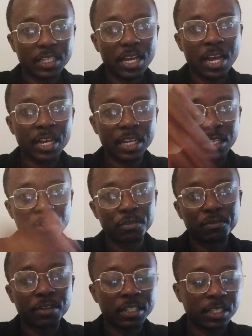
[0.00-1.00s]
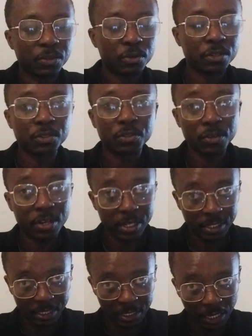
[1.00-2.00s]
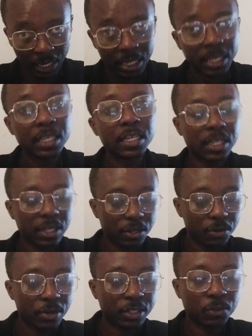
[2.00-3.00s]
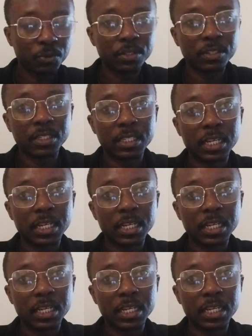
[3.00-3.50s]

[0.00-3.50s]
ahead of what he wants to say. Or what you want.